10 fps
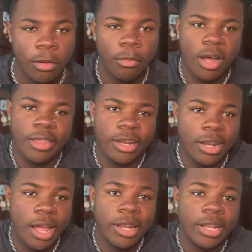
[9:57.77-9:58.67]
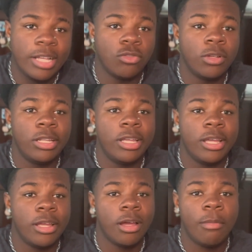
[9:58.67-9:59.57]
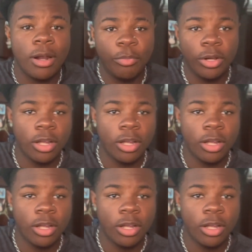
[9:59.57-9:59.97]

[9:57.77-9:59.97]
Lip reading: But other than that, nigga, that's really it. I'm gonna put